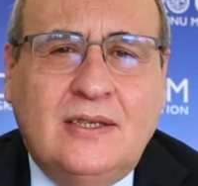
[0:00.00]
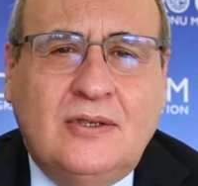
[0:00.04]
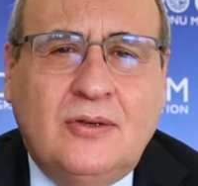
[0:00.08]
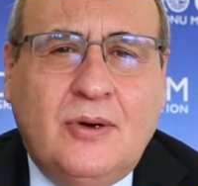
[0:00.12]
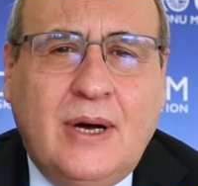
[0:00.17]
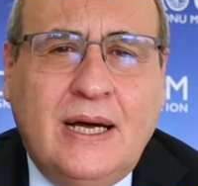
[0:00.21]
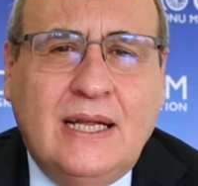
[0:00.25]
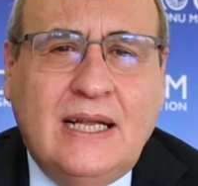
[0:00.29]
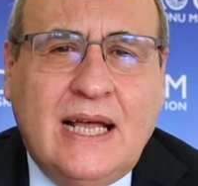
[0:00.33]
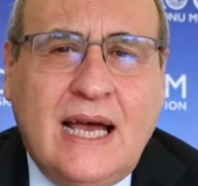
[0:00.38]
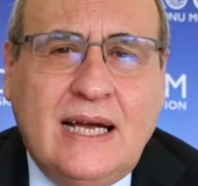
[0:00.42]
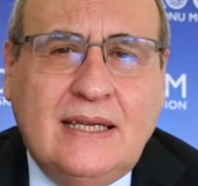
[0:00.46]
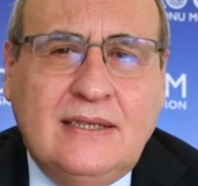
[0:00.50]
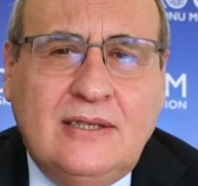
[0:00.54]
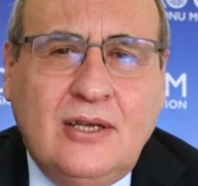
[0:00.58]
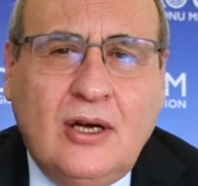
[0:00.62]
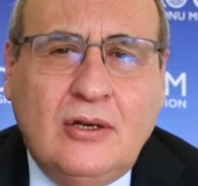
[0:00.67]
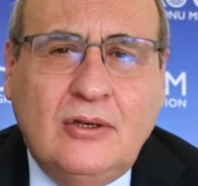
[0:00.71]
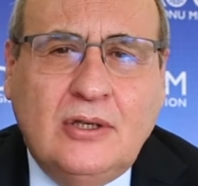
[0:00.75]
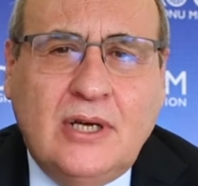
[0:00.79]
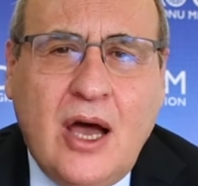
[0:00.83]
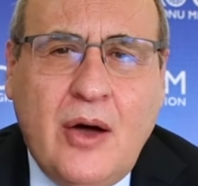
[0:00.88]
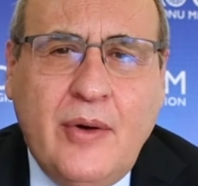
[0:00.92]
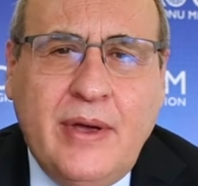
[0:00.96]
to highlight
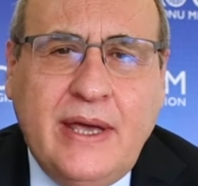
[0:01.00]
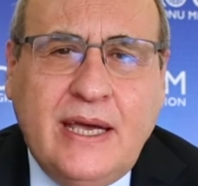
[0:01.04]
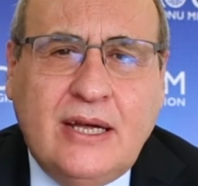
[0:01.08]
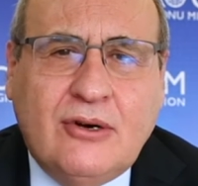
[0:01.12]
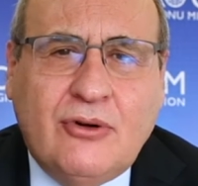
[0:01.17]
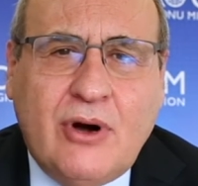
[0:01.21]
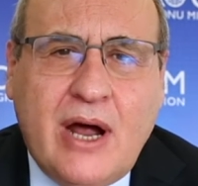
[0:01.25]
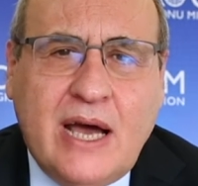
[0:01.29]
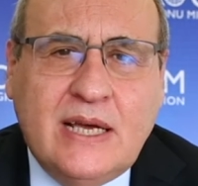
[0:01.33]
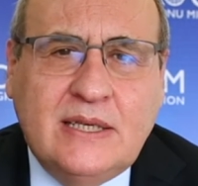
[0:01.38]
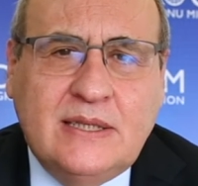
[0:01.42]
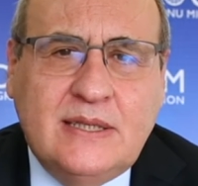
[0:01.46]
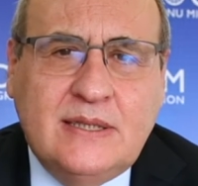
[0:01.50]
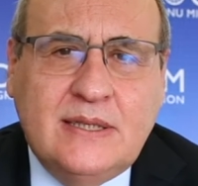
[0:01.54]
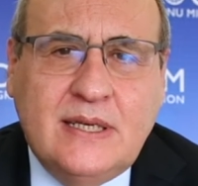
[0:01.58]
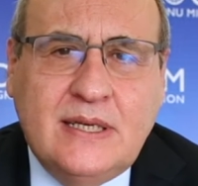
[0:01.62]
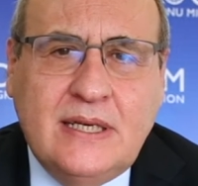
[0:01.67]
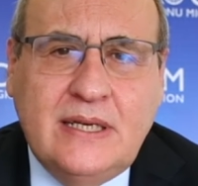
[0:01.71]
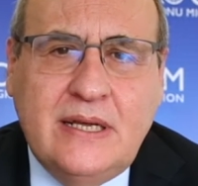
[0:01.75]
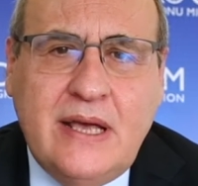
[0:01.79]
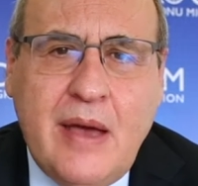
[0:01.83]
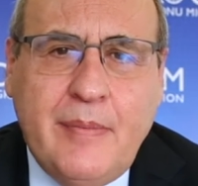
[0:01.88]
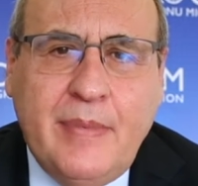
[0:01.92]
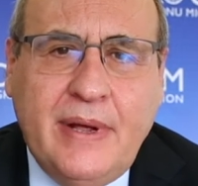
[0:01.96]
the ongoing crisis
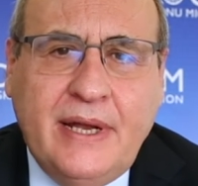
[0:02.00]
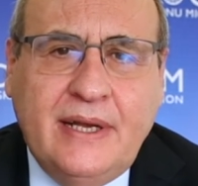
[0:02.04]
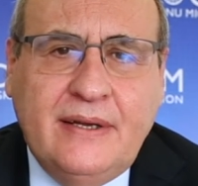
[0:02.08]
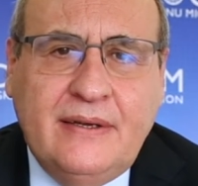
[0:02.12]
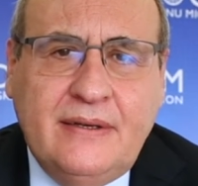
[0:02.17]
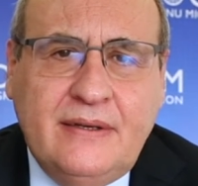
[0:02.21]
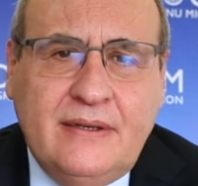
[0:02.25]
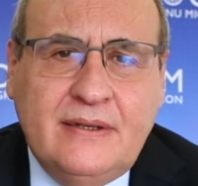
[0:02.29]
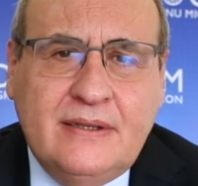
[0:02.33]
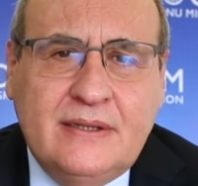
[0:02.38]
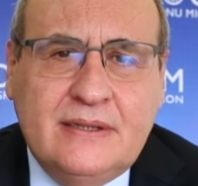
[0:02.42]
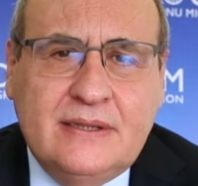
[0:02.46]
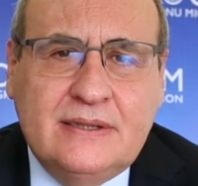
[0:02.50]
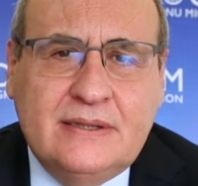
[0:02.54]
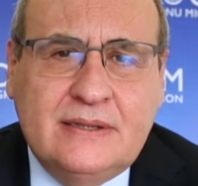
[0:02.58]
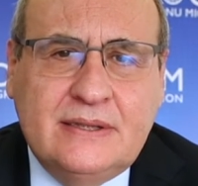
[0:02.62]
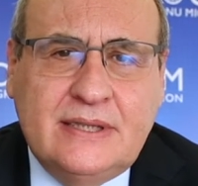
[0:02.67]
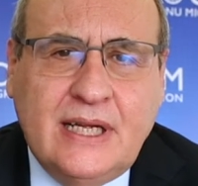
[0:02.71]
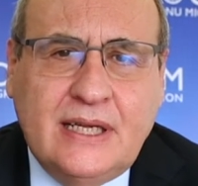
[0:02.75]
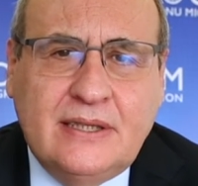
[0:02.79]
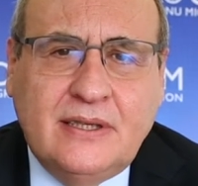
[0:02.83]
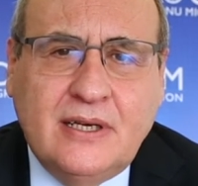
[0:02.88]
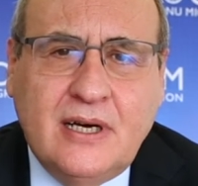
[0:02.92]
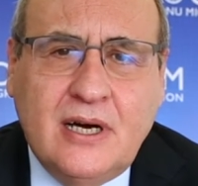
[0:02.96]
in Yemen
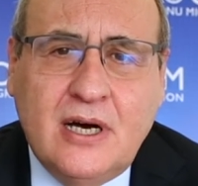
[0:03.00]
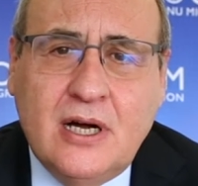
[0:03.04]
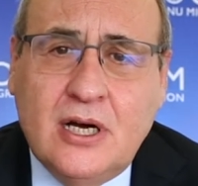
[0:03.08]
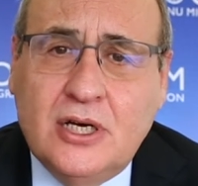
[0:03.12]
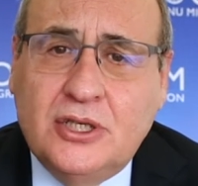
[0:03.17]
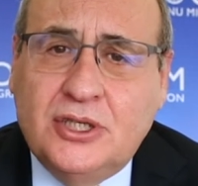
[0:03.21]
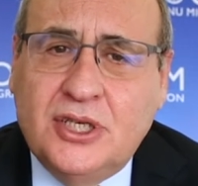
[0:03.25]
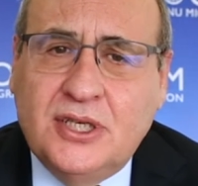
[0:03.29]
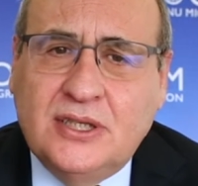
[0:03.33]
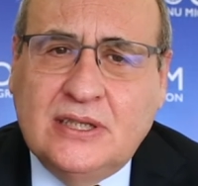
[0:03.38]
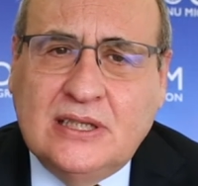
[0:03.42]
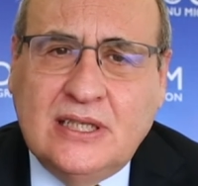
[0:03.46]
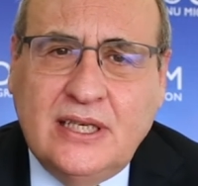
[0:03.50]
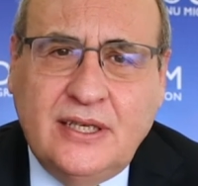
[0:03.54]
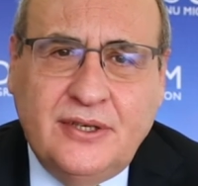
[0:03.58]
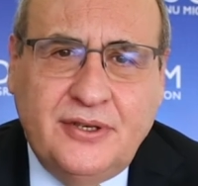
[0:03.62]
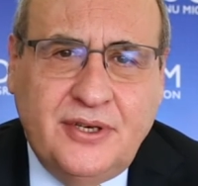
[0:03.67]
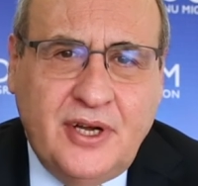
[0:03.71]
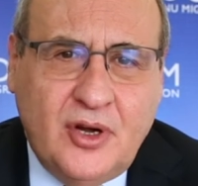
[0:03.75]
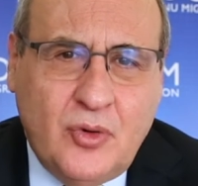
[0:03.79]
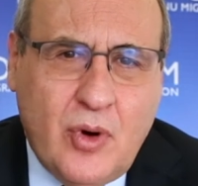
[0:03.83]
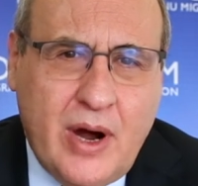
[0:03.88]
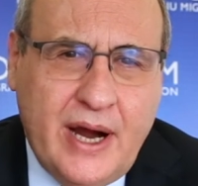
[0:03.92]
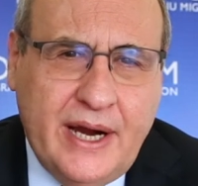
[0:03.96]
that urgently
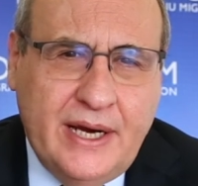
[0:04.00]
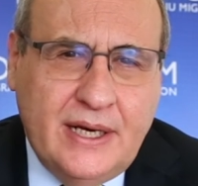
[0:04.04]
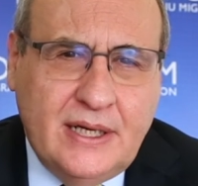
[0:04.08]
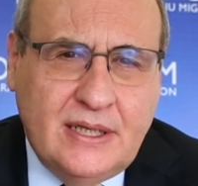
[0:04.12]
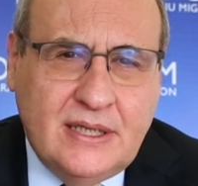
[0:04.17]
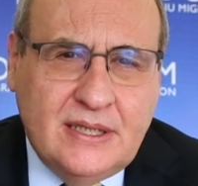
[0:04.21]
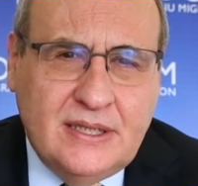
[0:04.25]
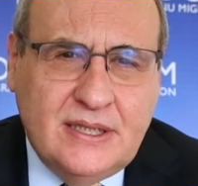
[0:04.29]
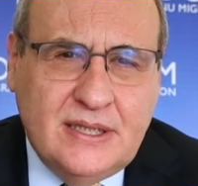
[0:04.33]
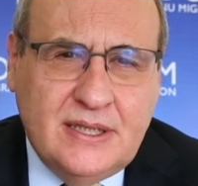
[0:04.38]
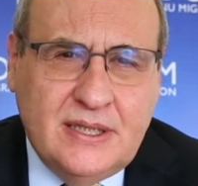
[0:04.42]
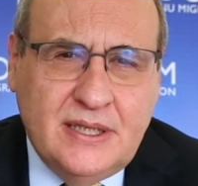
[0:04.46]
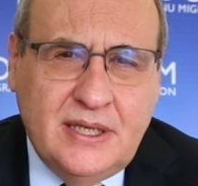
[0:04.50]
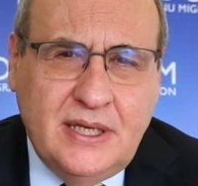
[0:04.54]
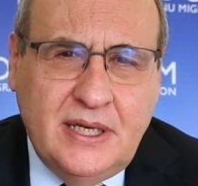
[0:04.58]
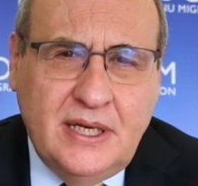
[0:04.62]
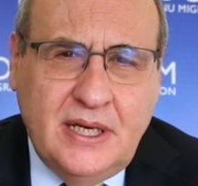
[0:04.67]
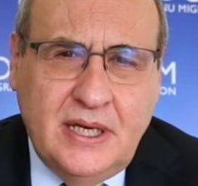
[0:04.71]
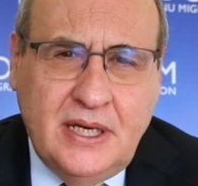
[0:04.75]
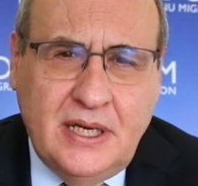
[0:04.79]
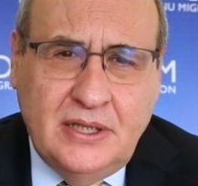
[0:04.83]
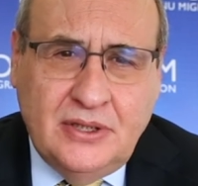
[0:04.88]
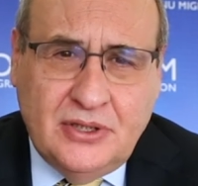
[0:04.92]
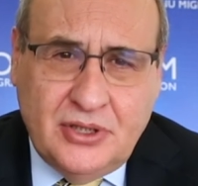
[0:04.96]
requires
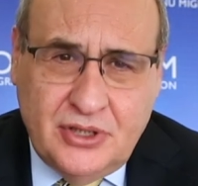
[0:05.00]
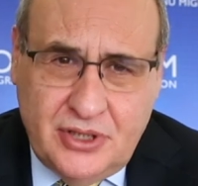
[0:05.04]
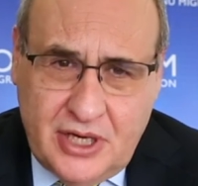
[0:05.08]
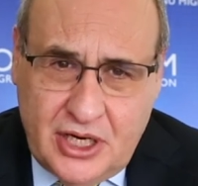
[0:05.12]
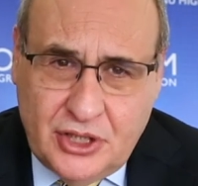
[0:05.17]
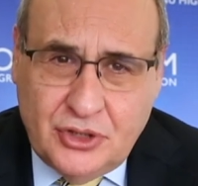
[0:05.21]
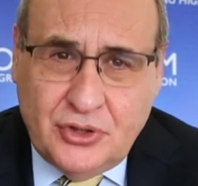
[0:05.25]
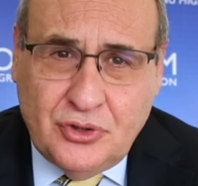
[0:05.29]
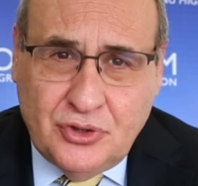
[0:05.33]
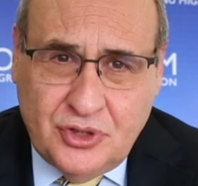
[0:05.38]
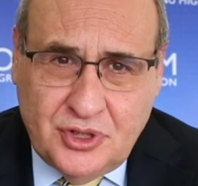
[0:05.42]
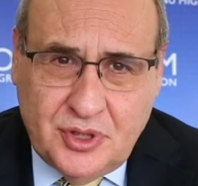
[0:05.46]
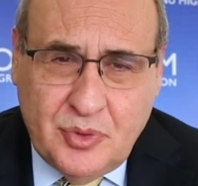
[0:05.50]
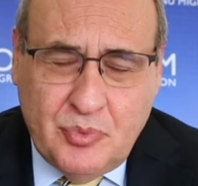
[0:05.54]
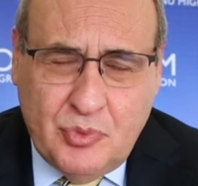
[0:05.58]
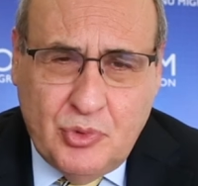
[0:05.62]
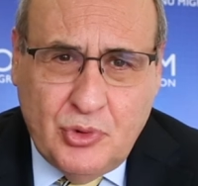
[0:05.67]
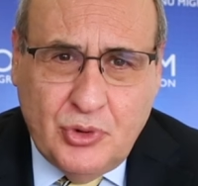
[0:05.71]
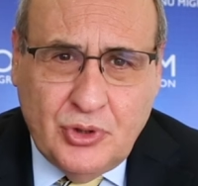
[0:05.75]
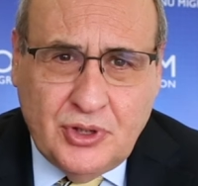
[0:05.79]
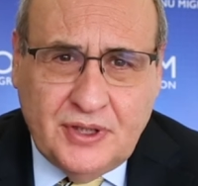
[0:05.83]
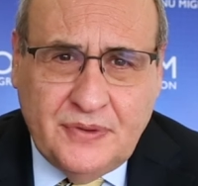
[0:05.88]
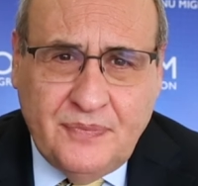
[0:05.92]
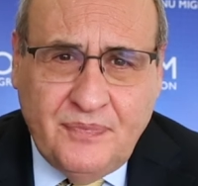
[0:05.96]
international
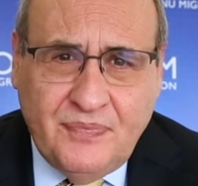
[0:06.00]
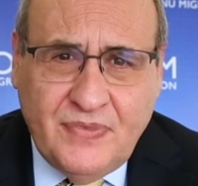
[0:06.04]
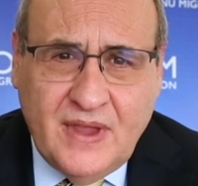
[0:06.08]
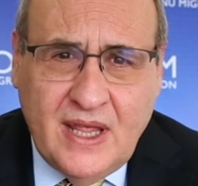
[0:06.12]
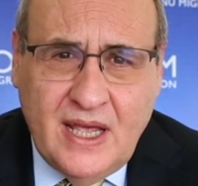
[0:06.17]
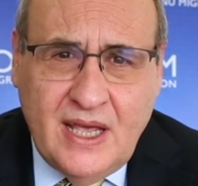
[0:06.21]
support.